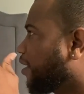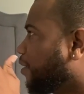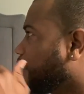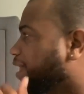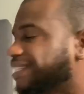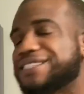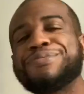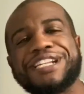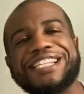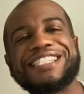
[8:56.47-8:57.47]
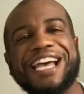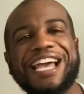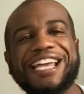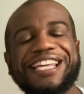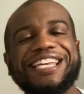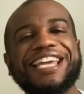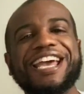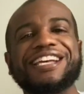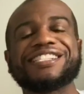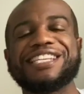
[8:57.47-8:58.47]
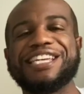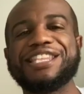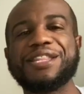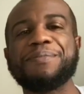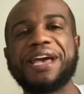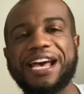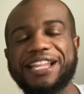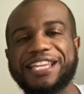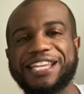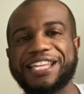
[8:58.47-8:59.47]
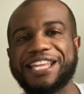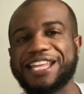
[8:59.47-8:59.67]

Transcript: Oh, that's pretty tight. He has in the palette